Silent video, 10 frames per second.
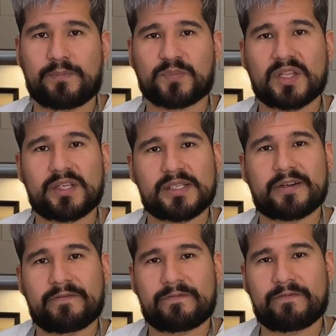These
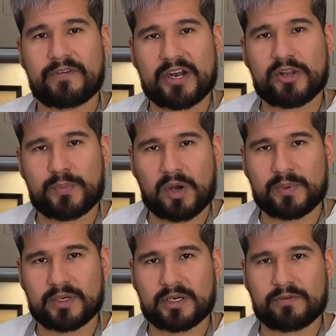are very
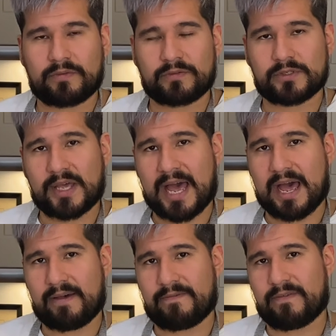popular to
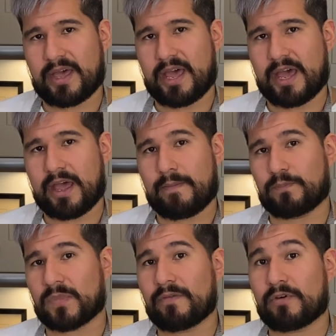have
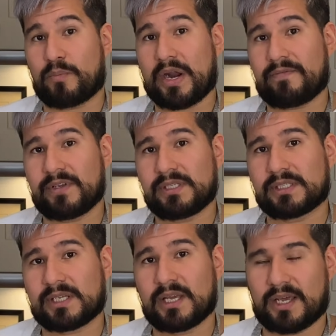for
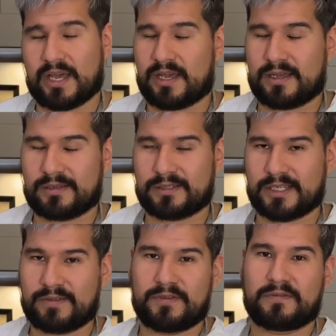breakfast.
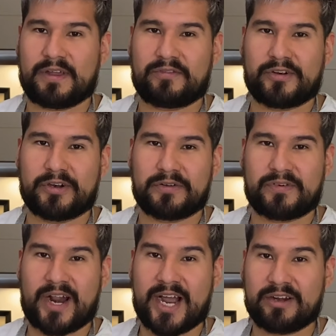If you've ever heard of
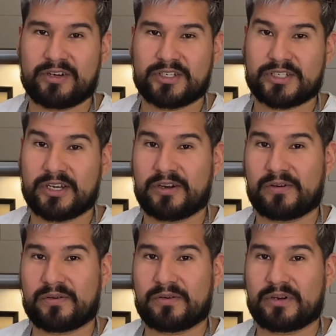an Irish
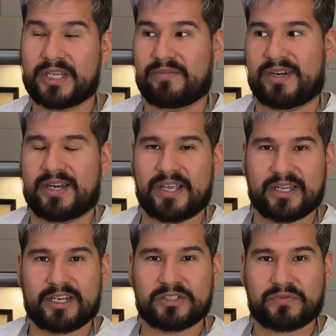or even an
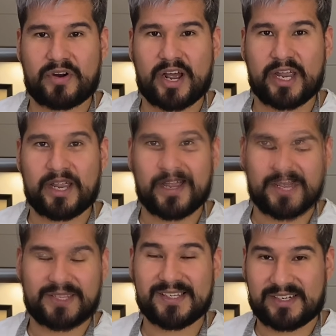English fry,
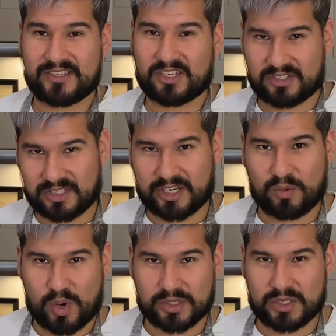these are the sausages that you
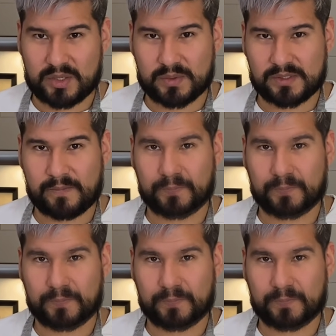want to use.